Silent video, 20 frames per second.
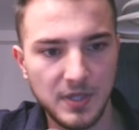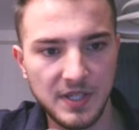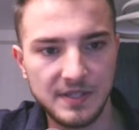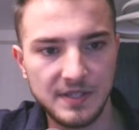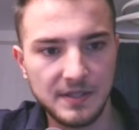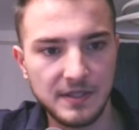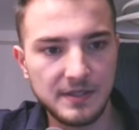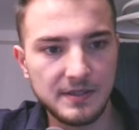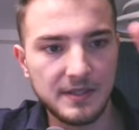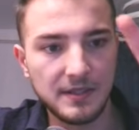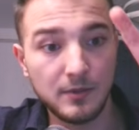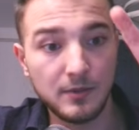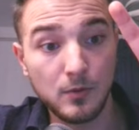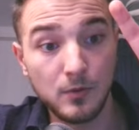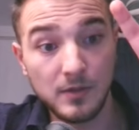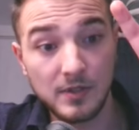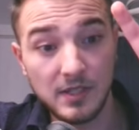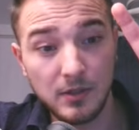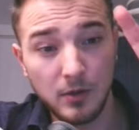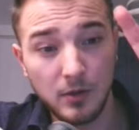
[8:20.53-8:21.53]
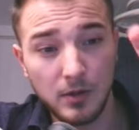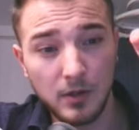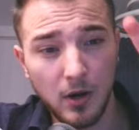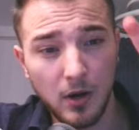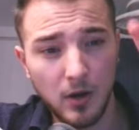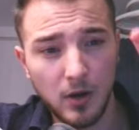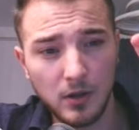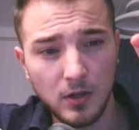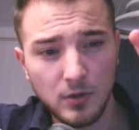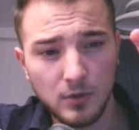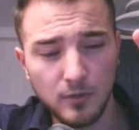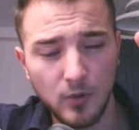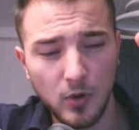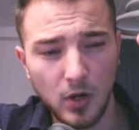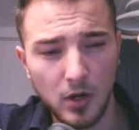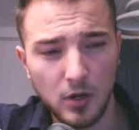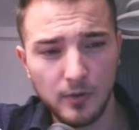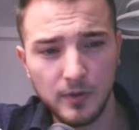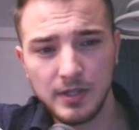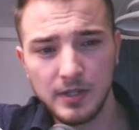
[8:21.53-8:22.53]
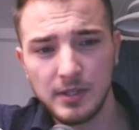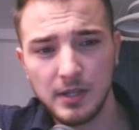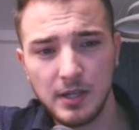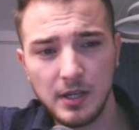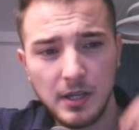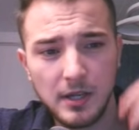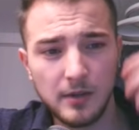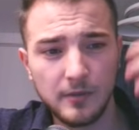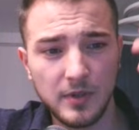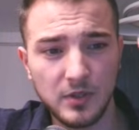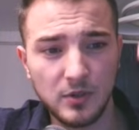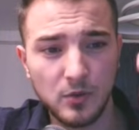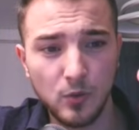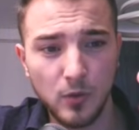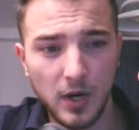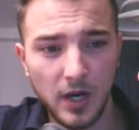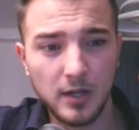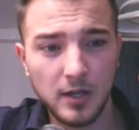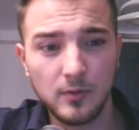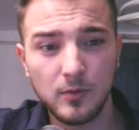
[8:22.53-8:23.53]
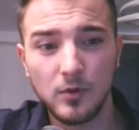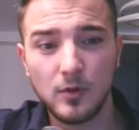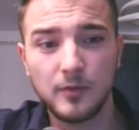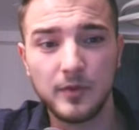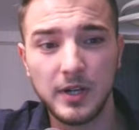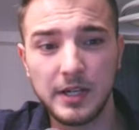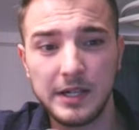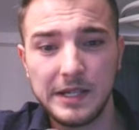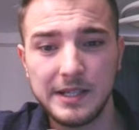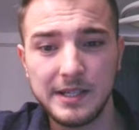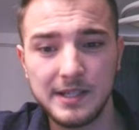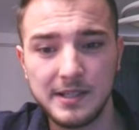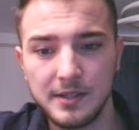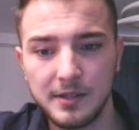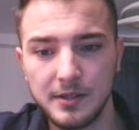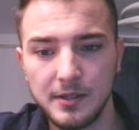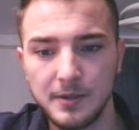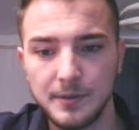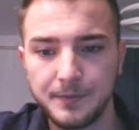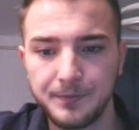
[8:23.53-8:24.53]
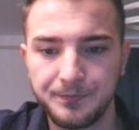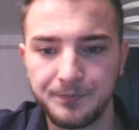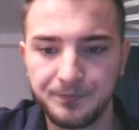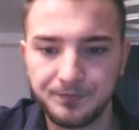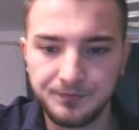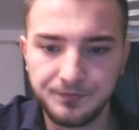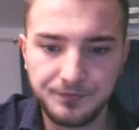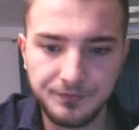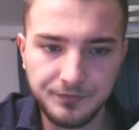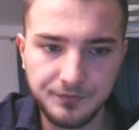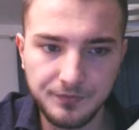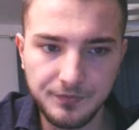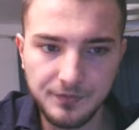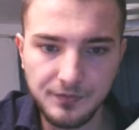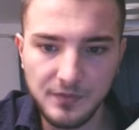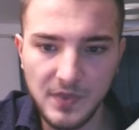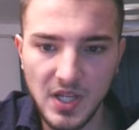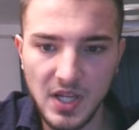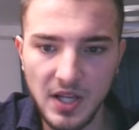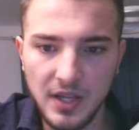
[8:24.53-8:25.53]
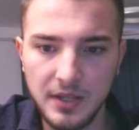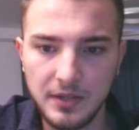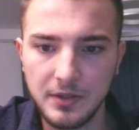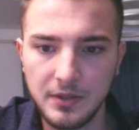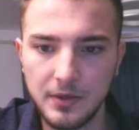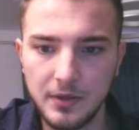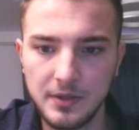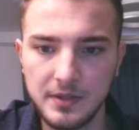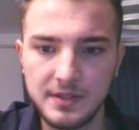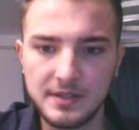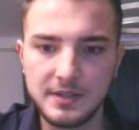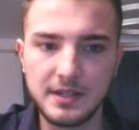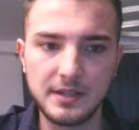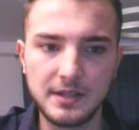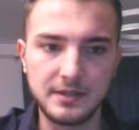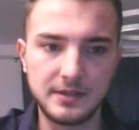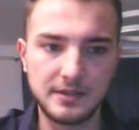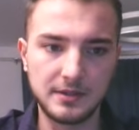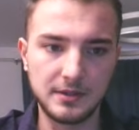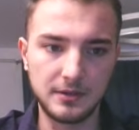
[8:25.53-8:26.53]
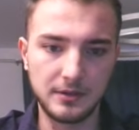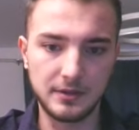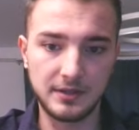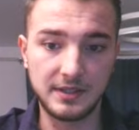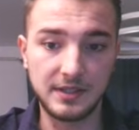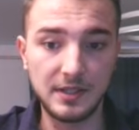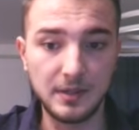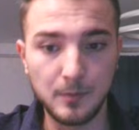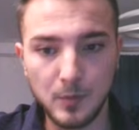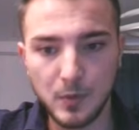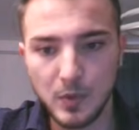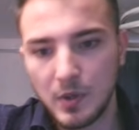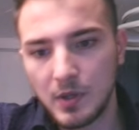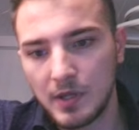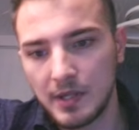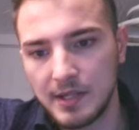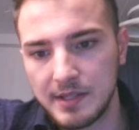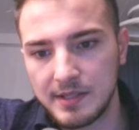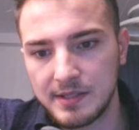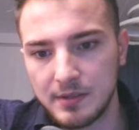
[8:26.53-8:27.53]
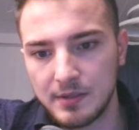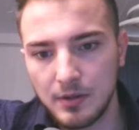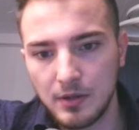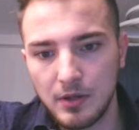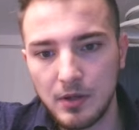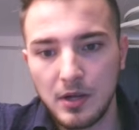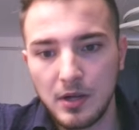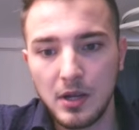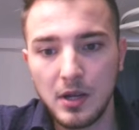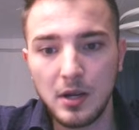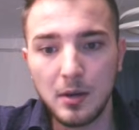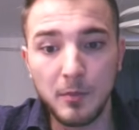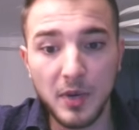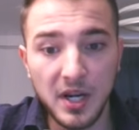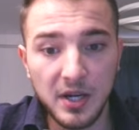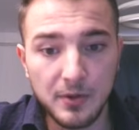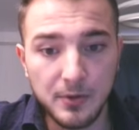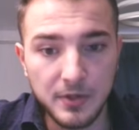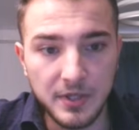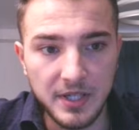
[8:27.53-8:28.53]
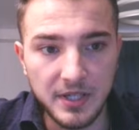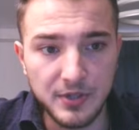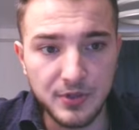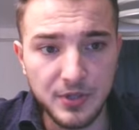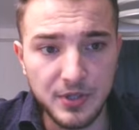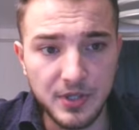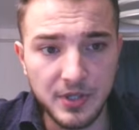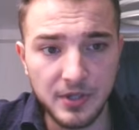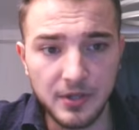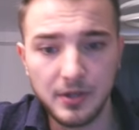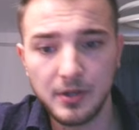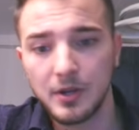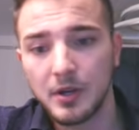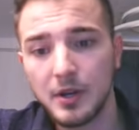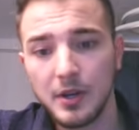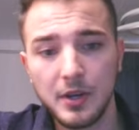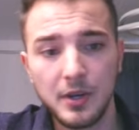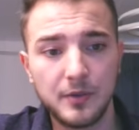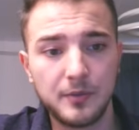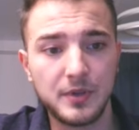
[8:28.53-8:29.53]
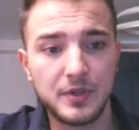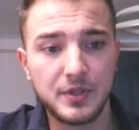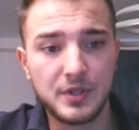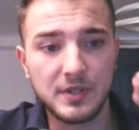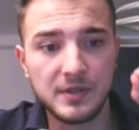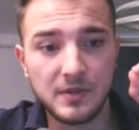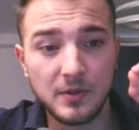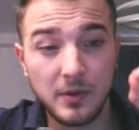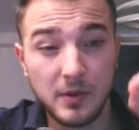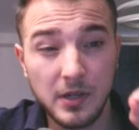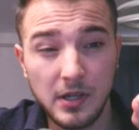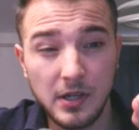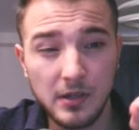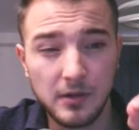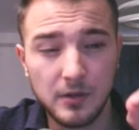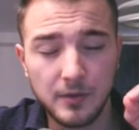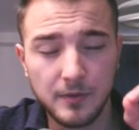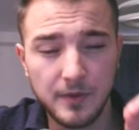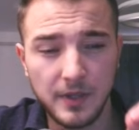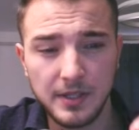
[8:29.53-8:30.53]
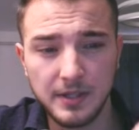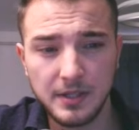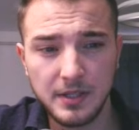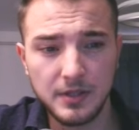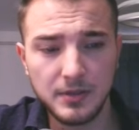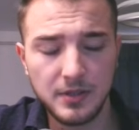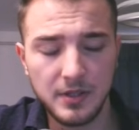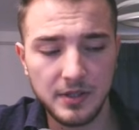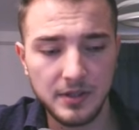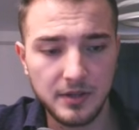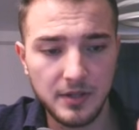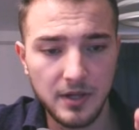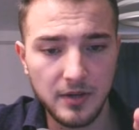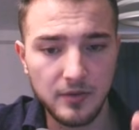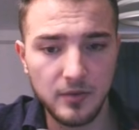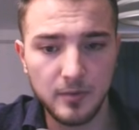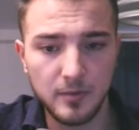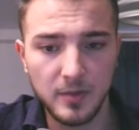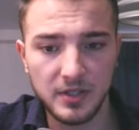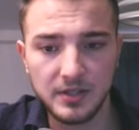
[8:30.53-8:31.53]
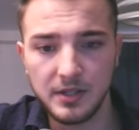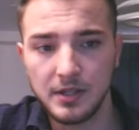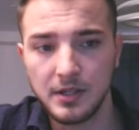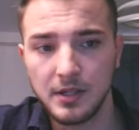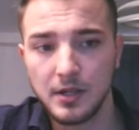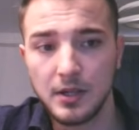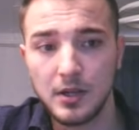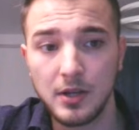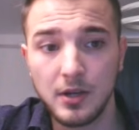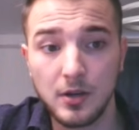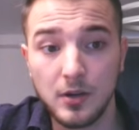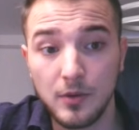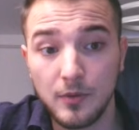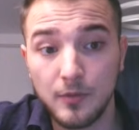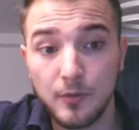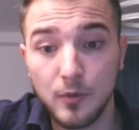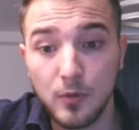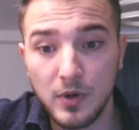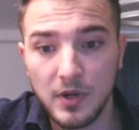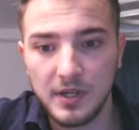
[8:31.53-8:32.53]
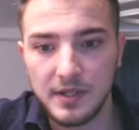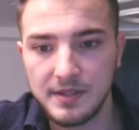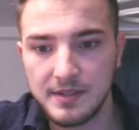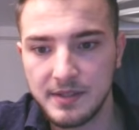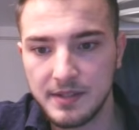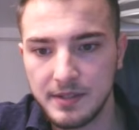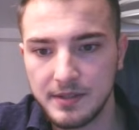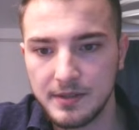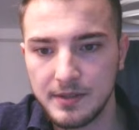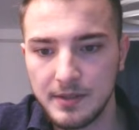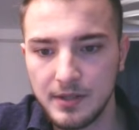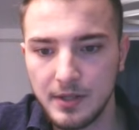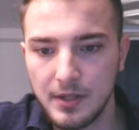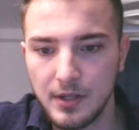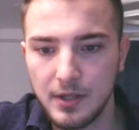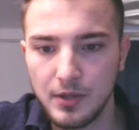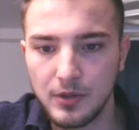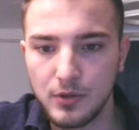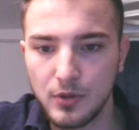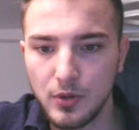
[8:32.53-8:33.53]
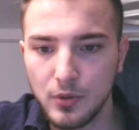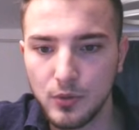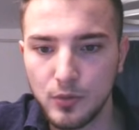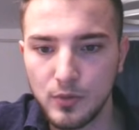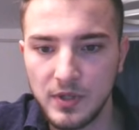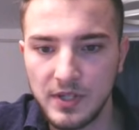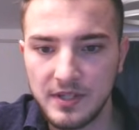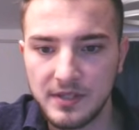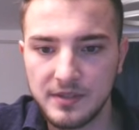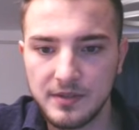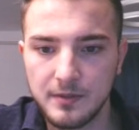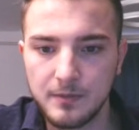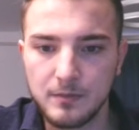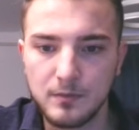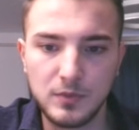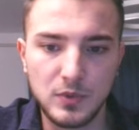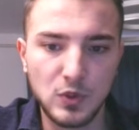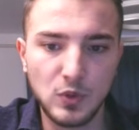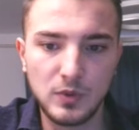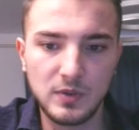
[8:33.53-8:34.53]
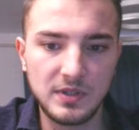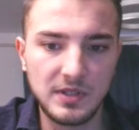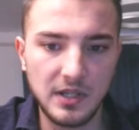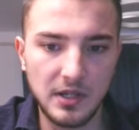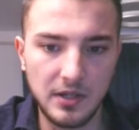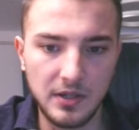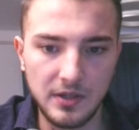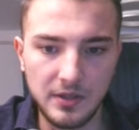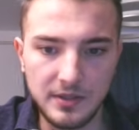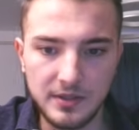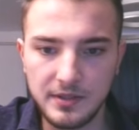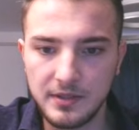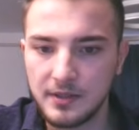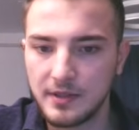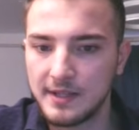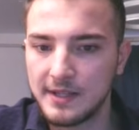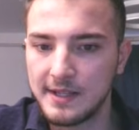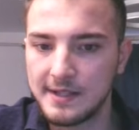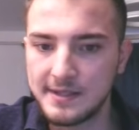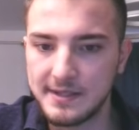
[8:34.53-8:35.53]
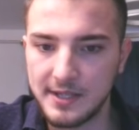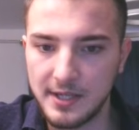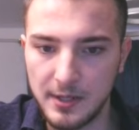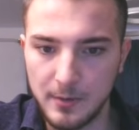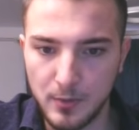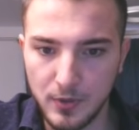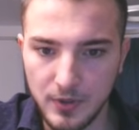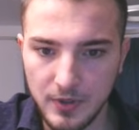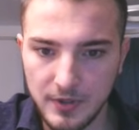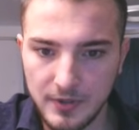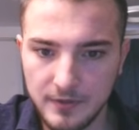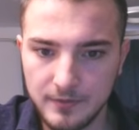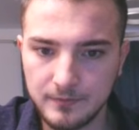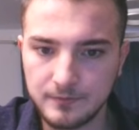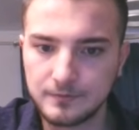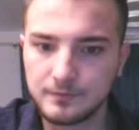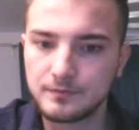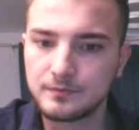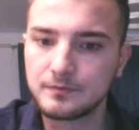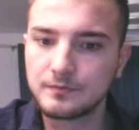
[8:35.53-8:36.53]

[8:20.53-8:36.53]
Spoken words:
business that's considered hard to work with GoHighLevel very easily. And the sixth tip is micro-niching, which is a real advantage and everybody forgets it. The rule is don't target landscapers.